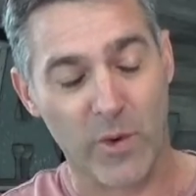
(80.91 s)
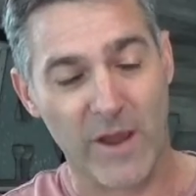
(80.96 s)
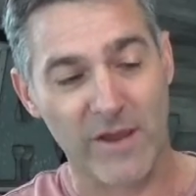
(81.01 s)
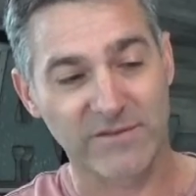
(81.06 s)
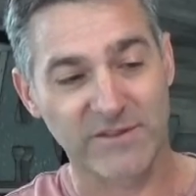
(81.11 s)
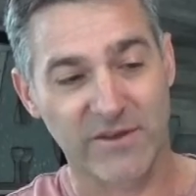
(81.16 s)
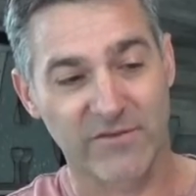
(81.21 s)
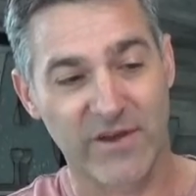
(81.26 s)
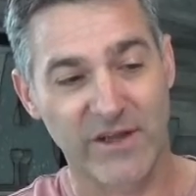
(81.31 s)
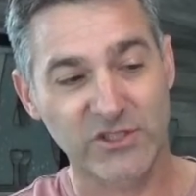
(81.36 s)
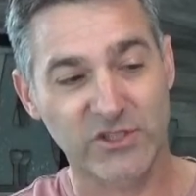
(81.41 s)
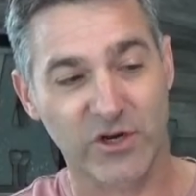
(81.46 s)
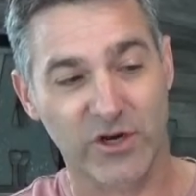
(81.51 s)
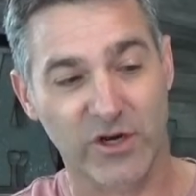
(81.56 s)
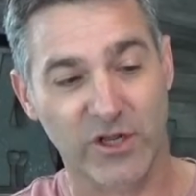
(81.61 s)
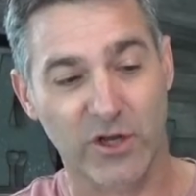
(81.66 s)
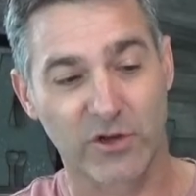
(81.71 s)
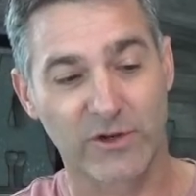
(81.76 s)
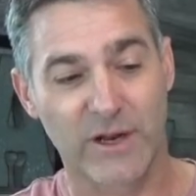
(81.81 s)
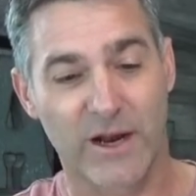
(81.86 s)
waves eventually are
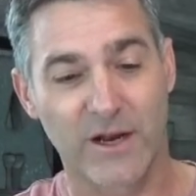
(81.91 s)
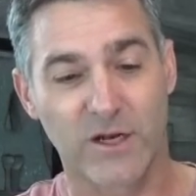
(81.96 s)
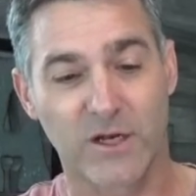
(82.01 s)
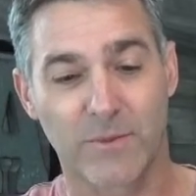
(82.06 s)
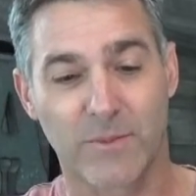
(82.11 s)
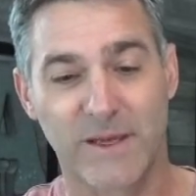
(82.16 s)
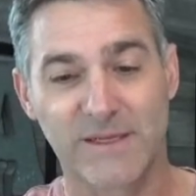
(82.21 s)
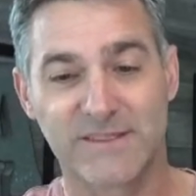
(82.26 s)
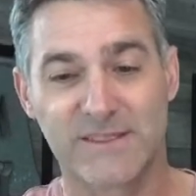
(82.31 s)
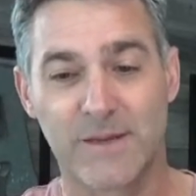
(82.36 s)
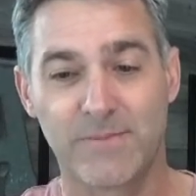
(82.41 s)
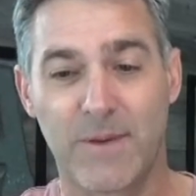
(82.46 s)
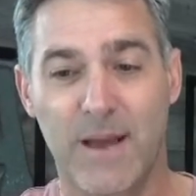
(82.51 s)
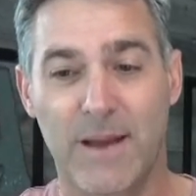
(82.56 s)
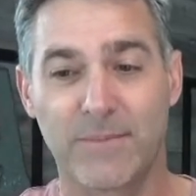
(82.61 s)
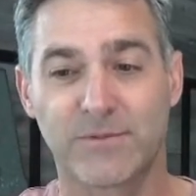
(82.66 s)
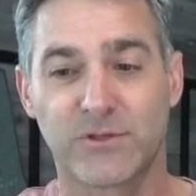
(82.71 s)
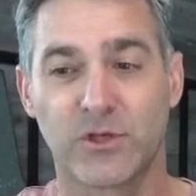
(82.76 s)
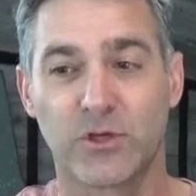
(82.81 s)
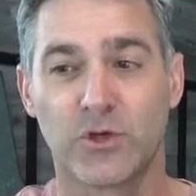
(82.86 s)
going to go down into my C
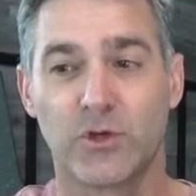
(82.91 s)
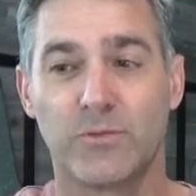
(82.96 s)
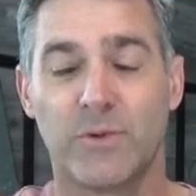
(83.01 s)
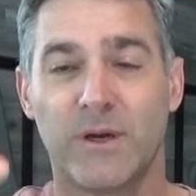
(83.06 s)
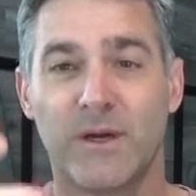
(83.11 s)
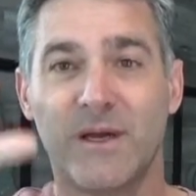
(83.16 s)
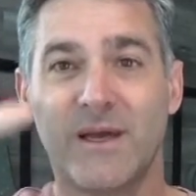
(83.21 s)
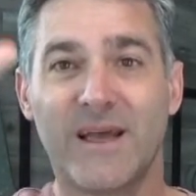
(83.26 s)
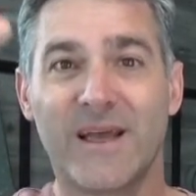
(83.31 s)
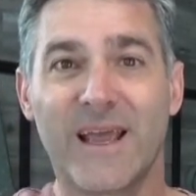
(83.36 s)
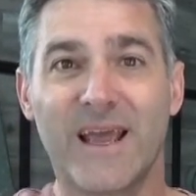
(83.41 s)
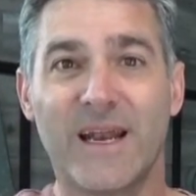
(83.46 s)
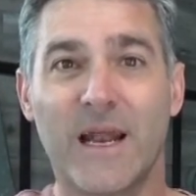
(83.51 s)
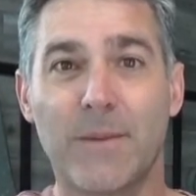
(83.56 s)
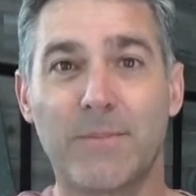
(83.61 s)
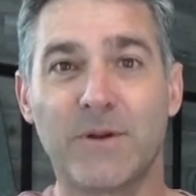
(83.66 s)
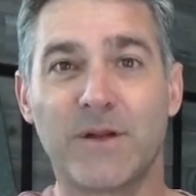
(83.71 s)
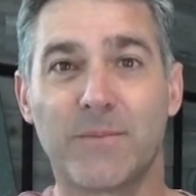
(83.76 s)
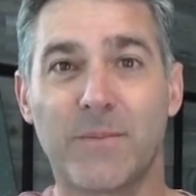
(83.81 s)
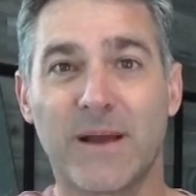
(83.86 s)
PAP tube and
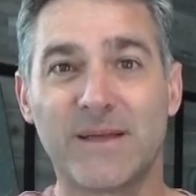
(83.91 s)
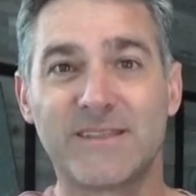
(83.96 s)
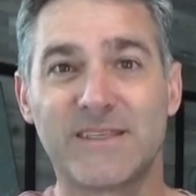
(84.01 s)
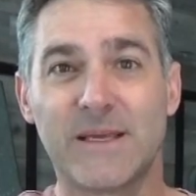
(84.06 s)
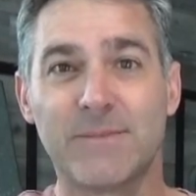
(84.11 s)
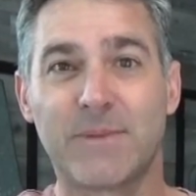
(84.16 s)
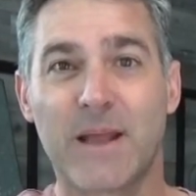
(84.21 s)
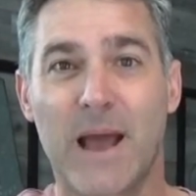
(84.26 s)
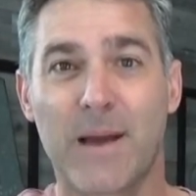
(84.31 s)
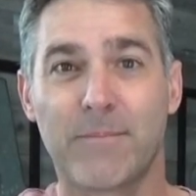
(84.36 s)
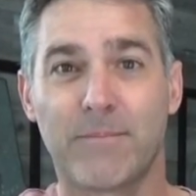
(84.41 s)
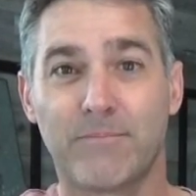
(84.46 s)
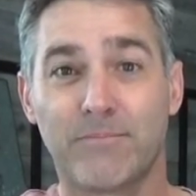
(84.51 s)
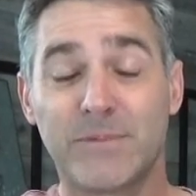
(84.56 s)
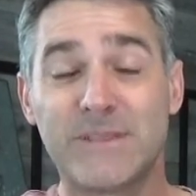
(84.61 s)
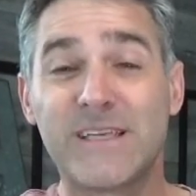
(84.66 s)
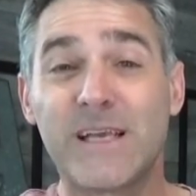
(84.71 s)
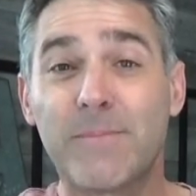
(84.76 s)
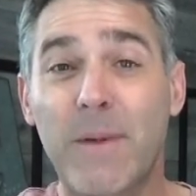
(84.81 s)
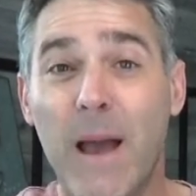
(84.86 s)
up into my C
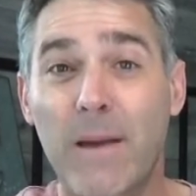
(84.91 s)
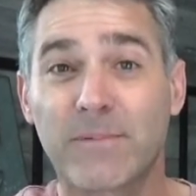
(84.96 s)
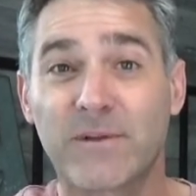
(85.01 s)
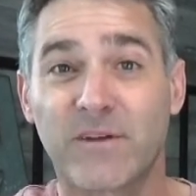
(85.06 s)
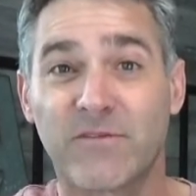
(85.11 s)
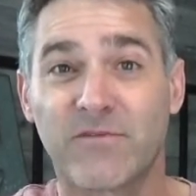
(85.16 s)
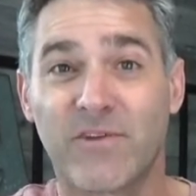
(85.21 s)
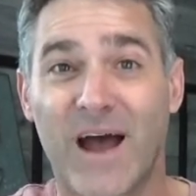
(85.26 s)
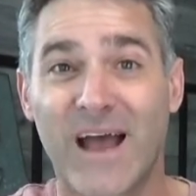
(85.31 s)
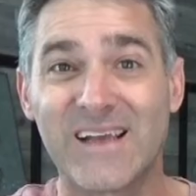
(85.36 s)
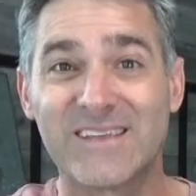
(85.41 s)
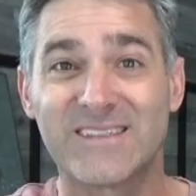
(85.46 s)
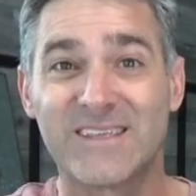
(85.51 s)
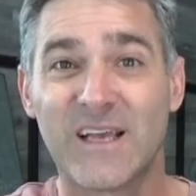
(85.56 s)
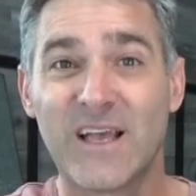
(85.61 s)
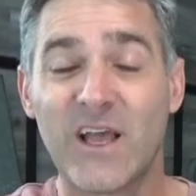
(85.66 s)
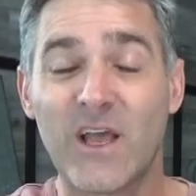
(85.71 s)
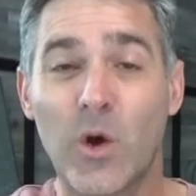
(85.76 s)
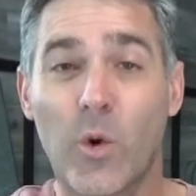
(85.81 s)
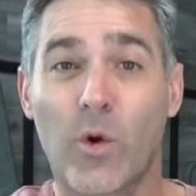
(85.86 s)
PAP, C PAP device,
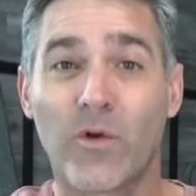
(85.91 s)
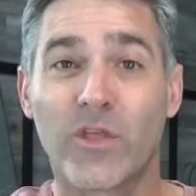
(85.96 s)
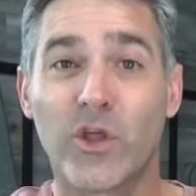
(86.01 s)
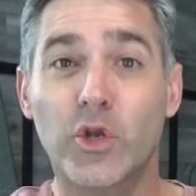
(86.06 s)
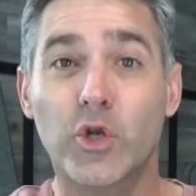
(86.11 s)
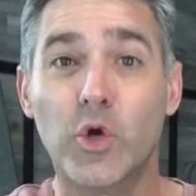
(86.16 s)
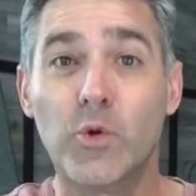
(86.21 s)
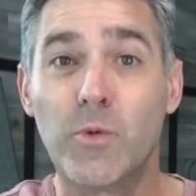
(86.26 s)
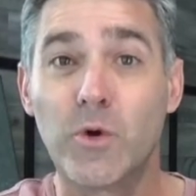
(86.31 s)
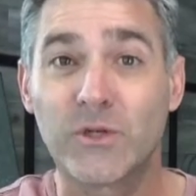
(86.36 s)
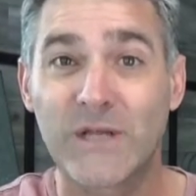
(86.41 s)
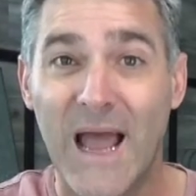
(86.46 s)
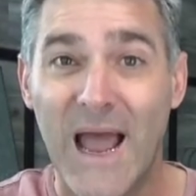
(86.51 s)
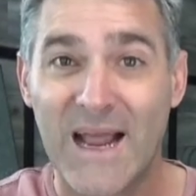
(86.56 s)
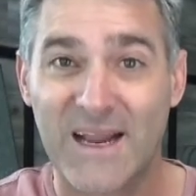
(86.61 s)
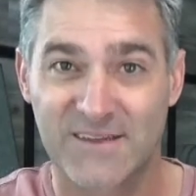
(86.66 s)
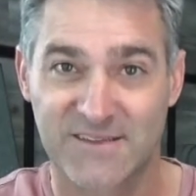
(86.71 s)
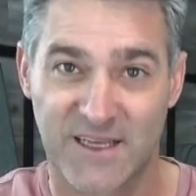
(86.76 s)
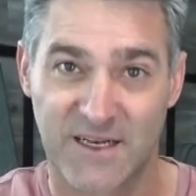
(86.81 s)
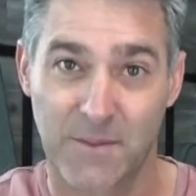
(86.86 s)
or the
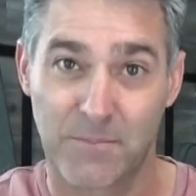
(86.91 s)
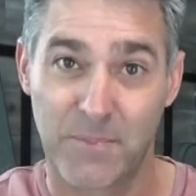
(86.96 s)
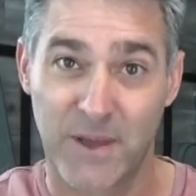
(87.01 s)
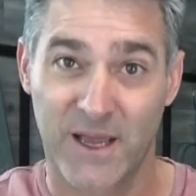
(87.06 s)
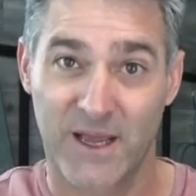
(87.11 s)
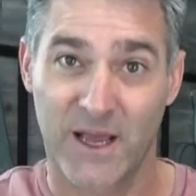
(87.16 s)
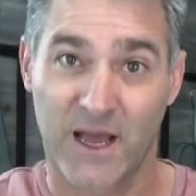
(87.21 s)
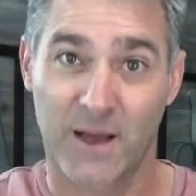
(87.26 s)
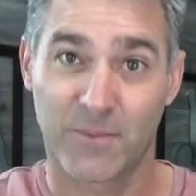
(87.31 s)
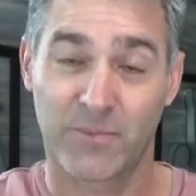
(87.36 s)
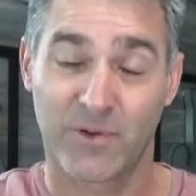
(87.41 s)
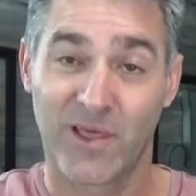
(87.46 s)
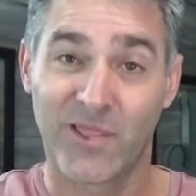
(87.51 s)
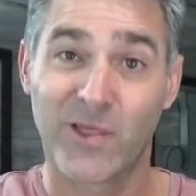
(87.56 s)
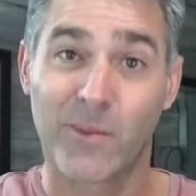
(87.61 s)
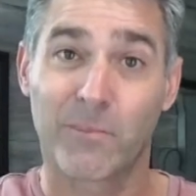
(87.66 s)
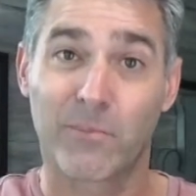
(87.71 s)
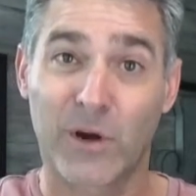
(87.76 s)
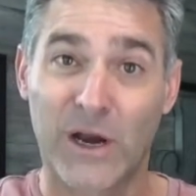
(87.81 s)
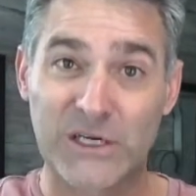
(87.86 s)
pneumotach is gonna pick up
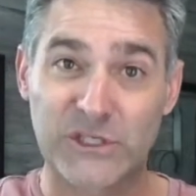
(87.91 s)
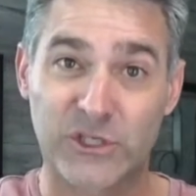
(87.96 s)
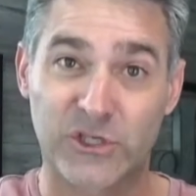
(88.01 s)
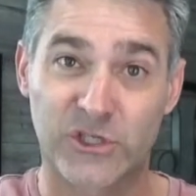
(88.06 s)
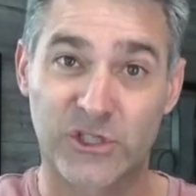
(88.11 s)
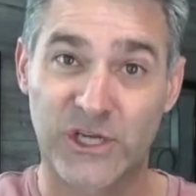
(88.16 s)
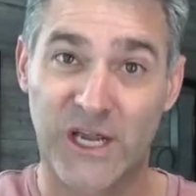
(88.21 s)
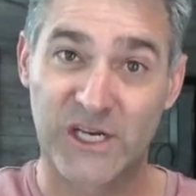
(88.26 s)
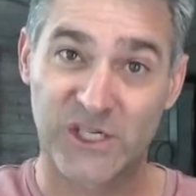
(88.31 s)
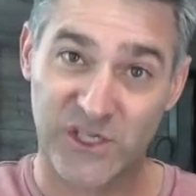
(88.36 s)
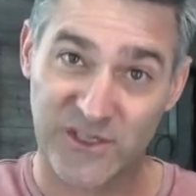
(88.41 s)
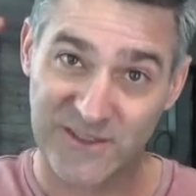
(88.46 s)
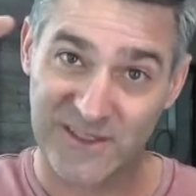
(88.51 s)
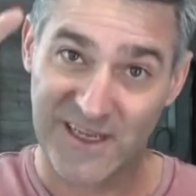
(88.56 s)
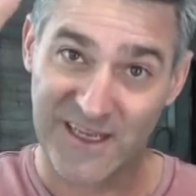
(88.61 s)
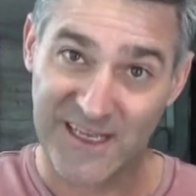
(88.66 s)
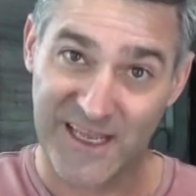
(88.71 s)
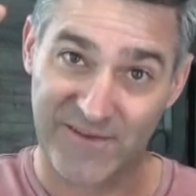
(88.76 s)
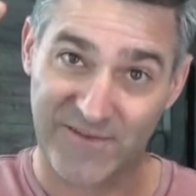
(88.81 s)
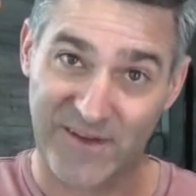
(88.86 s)
the pressure changes,
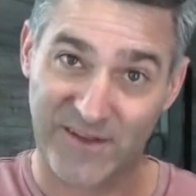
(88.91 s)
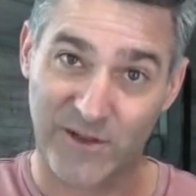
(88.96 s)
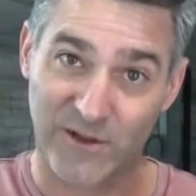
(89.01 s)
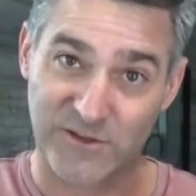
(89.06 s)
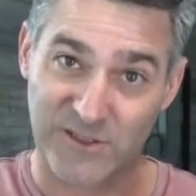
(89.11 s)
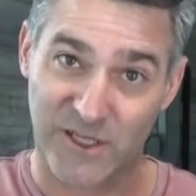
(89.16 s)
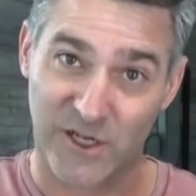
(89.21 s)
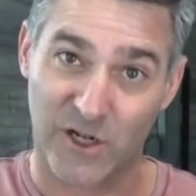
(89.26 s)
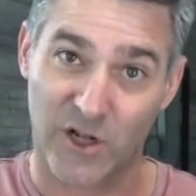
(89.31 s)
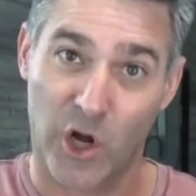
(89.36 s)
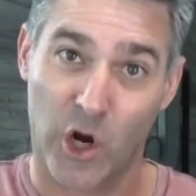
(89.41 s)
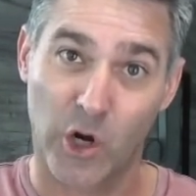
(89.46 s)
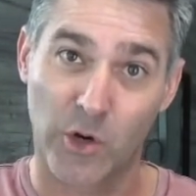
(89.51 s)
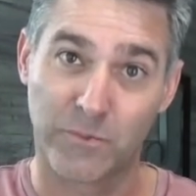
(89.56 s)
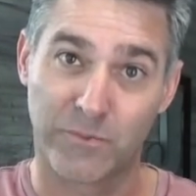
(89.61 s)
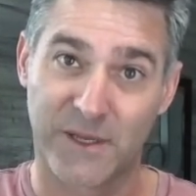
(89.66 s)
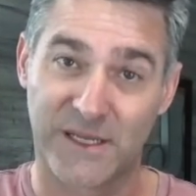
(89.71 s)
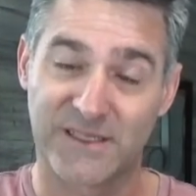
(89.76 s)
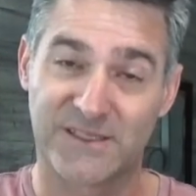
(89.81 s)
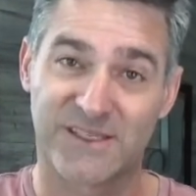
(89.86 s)
giving those little
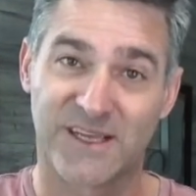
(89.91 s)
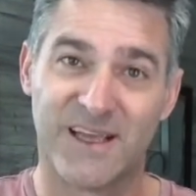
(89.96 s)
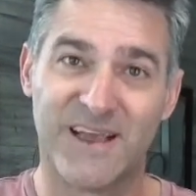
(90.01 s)
heartbeats.